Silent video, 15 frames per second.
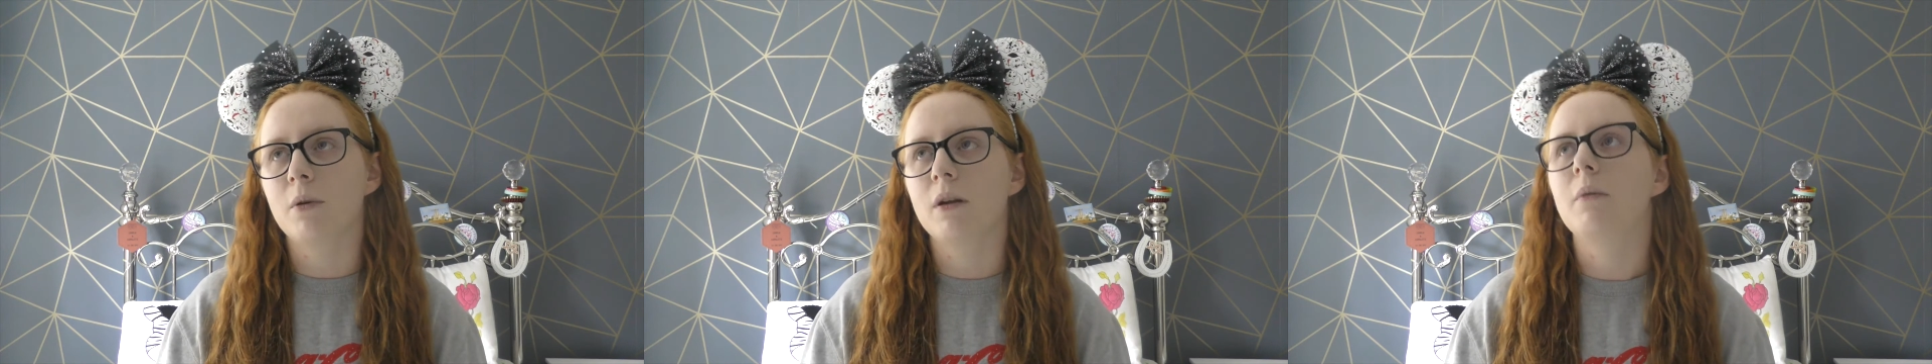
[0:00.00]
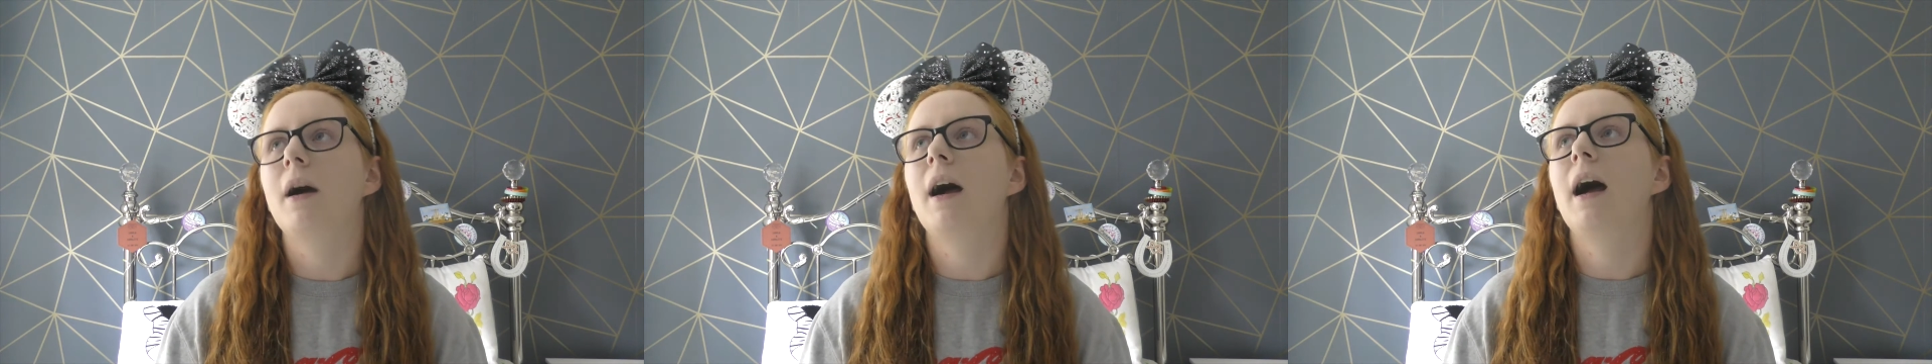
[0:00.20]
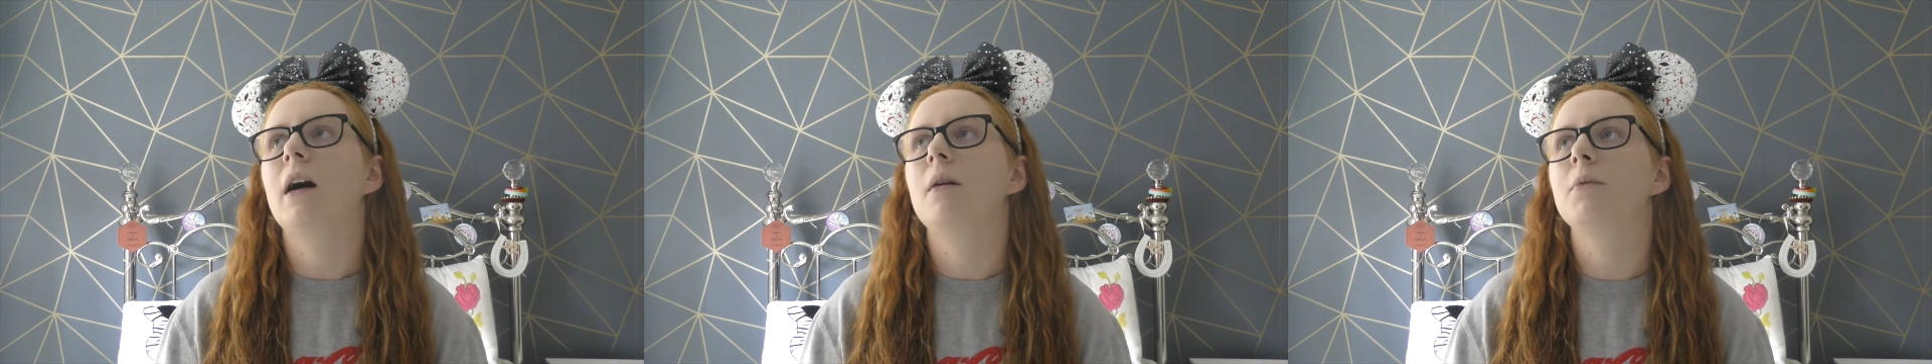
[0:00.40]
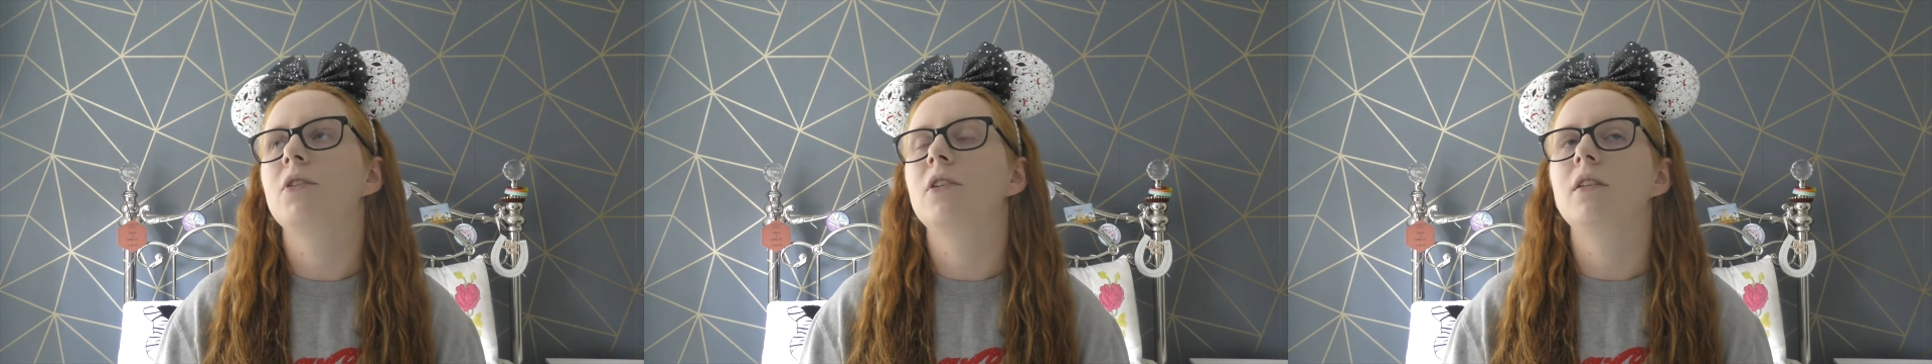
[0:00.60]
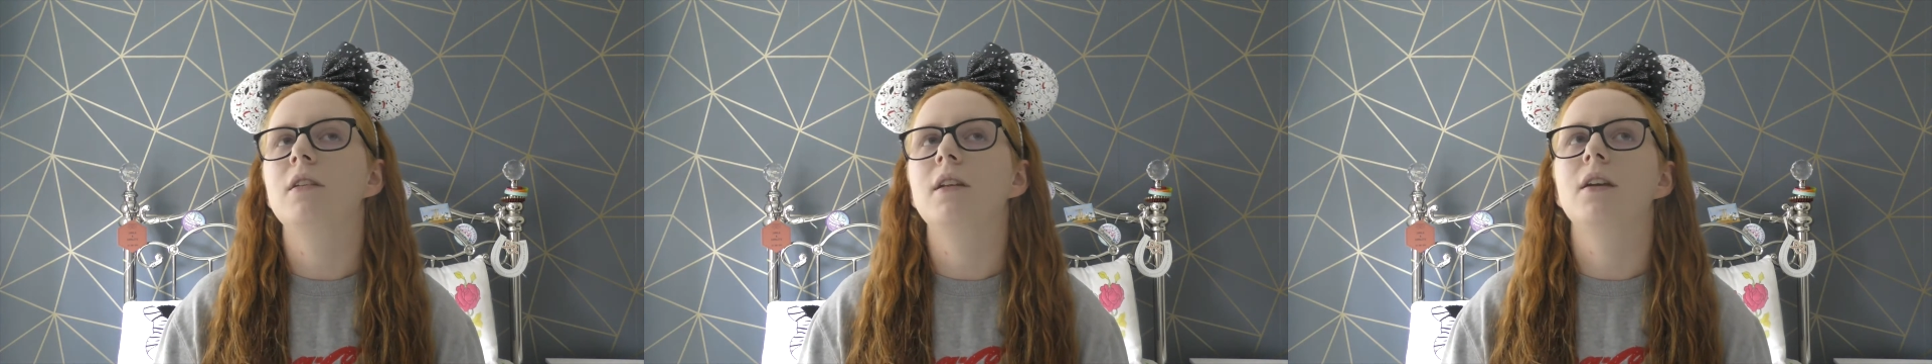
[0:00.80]
We were
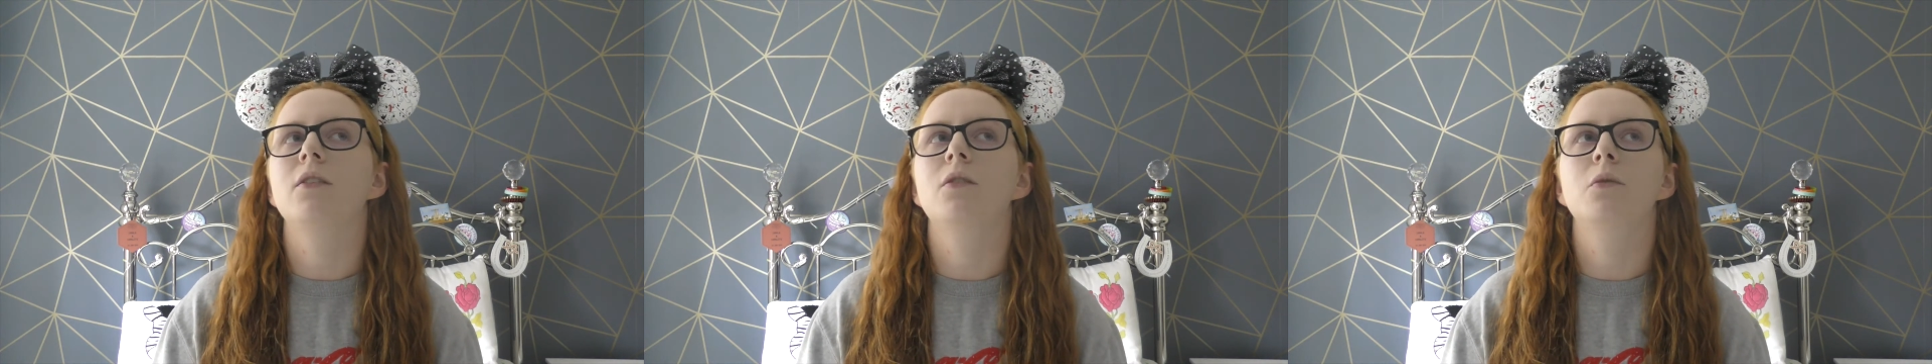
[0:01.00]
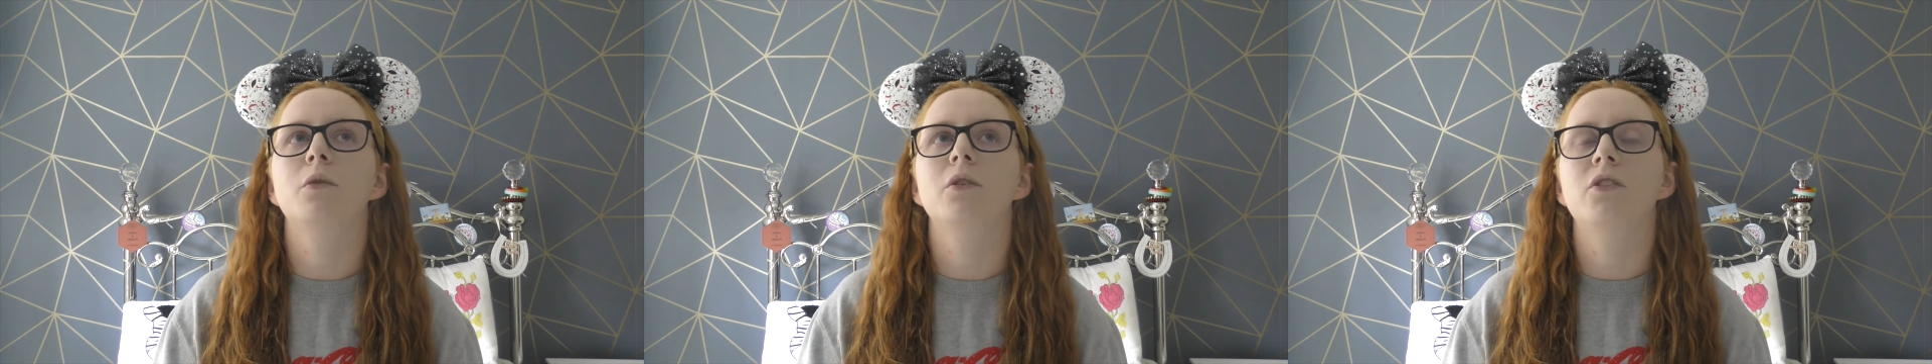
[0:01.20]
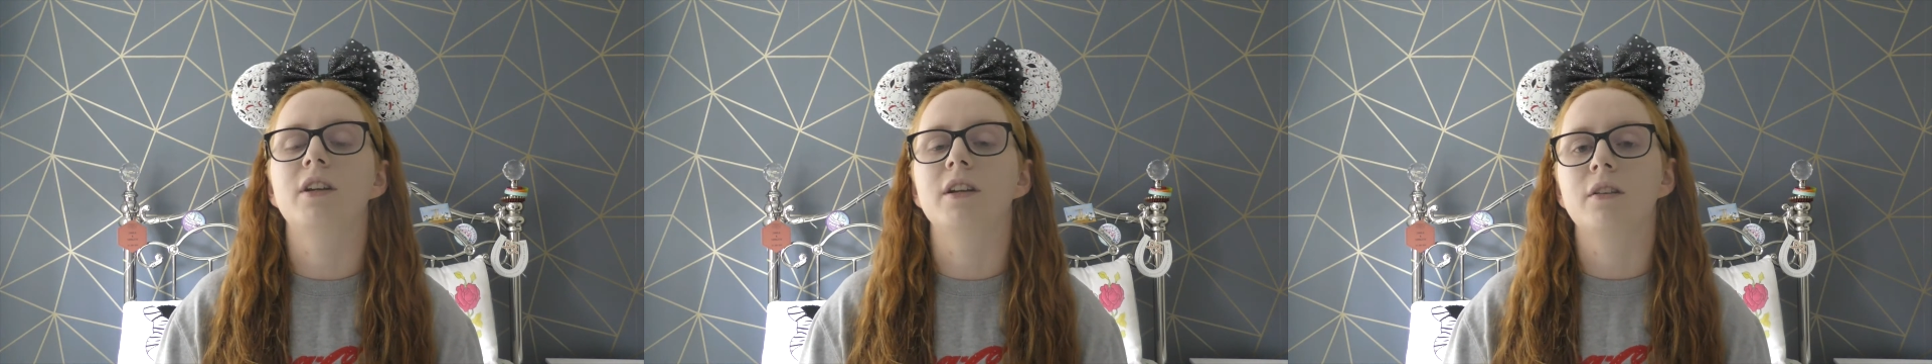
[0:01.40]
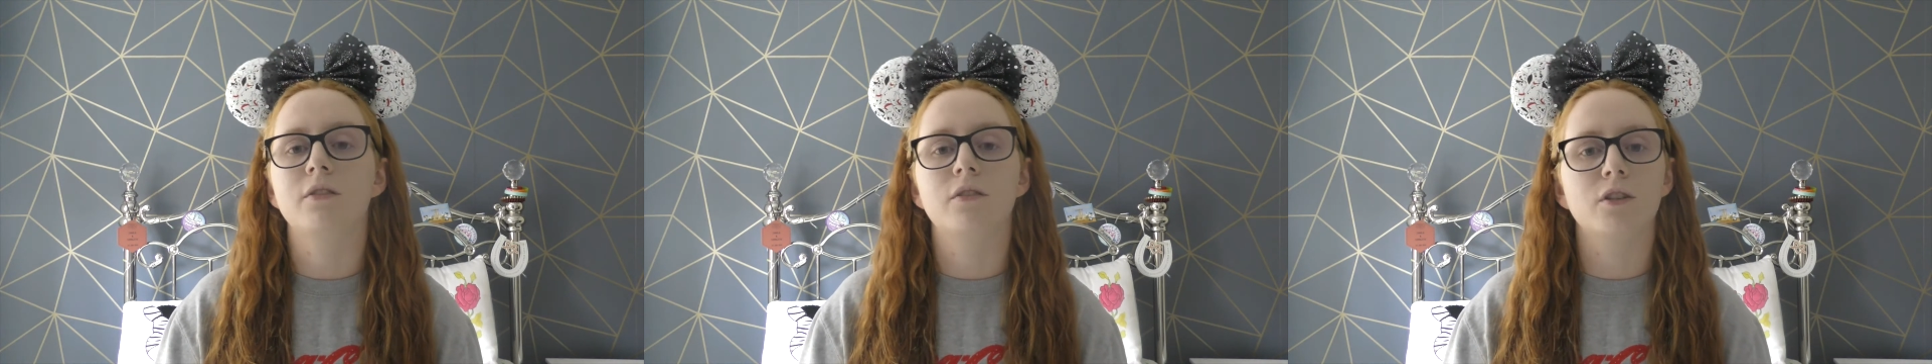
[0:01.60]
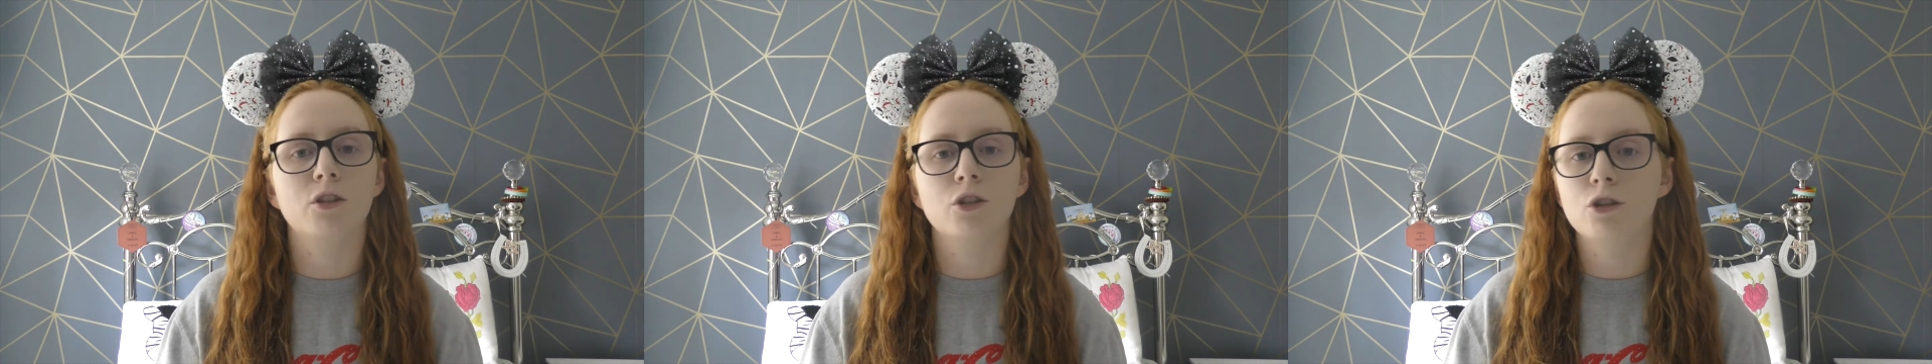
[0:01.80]
absolutely exhausted because
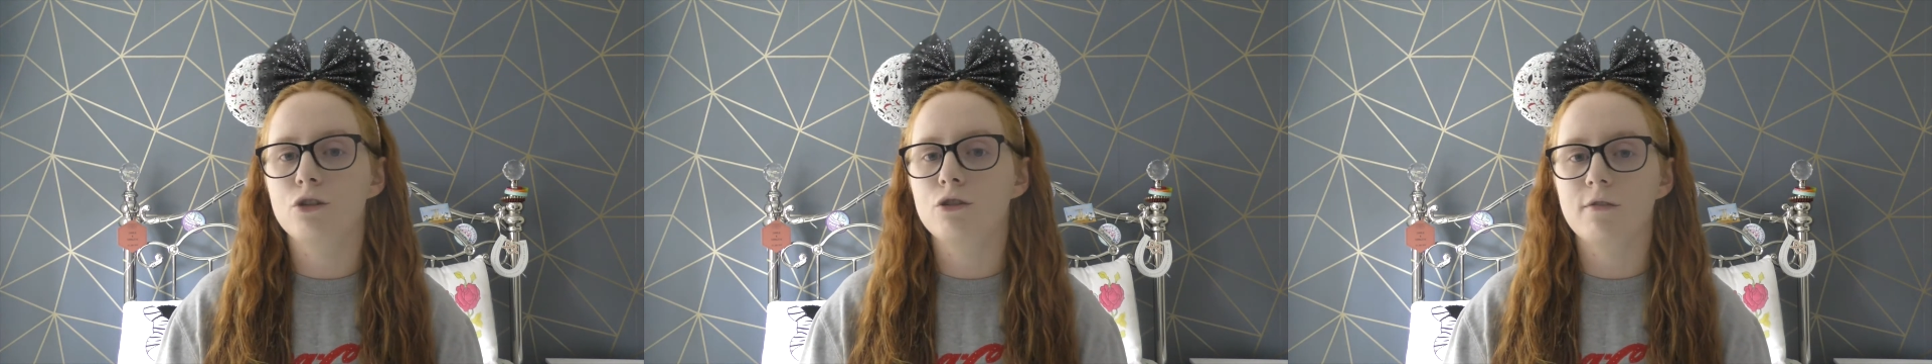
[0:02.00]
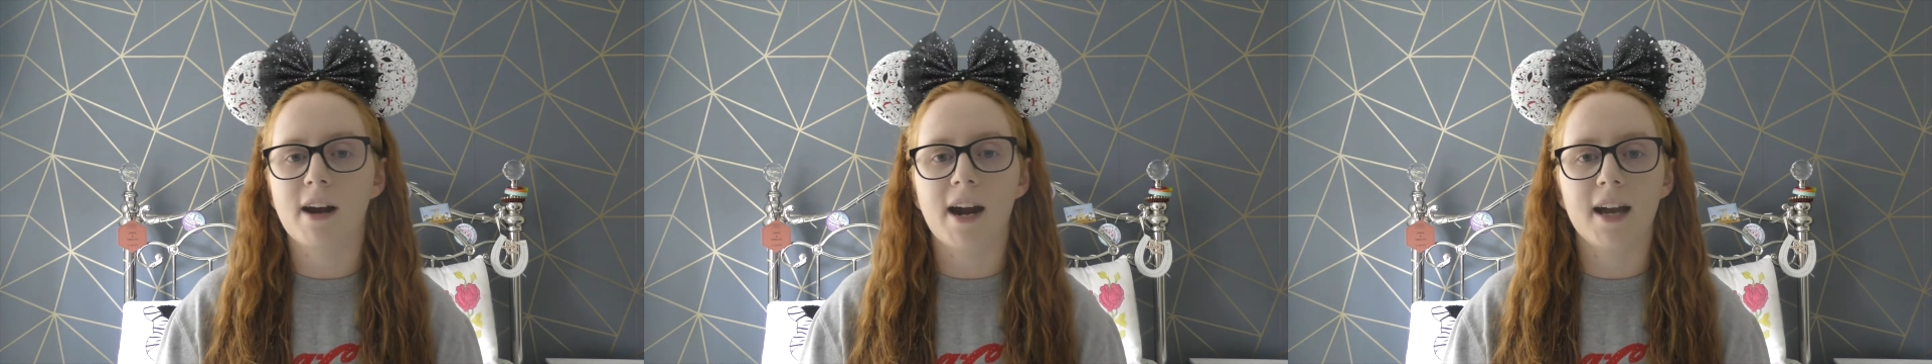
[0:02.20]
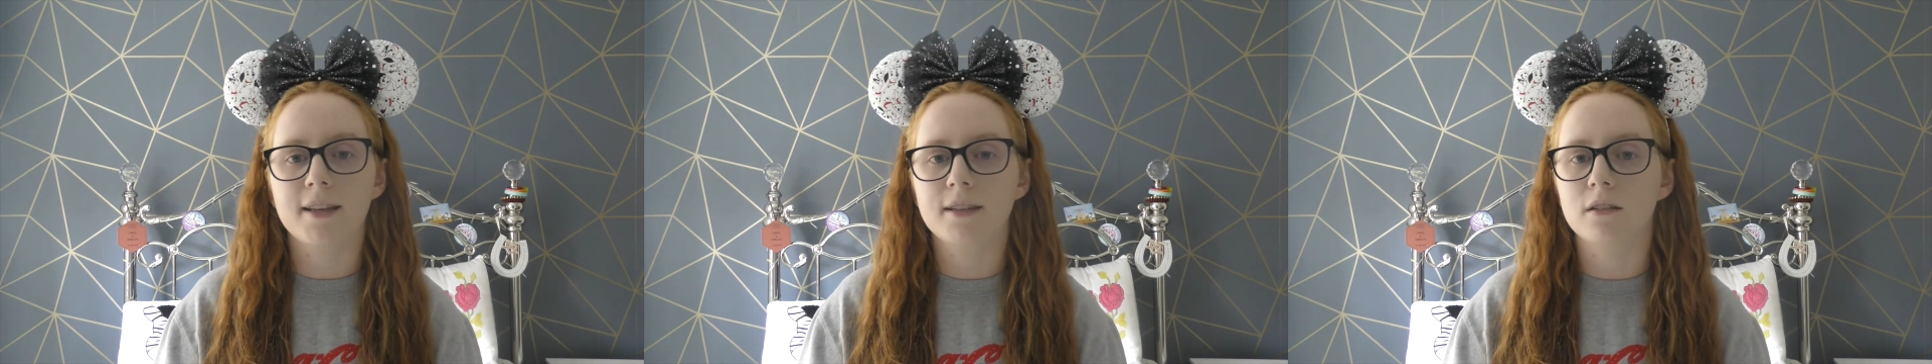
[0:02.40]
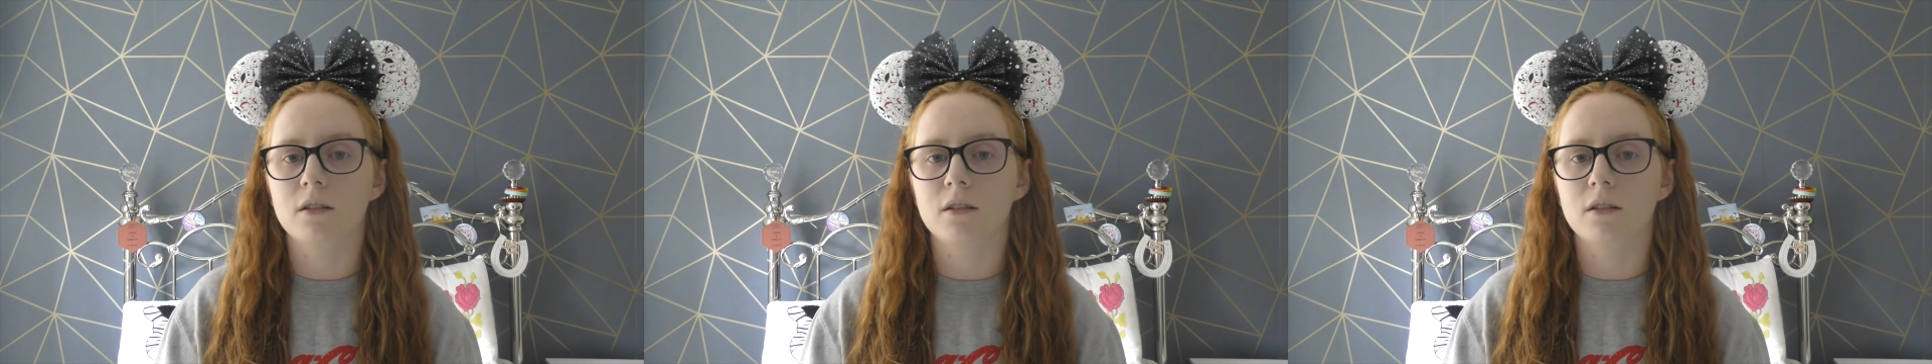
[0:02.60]
the stress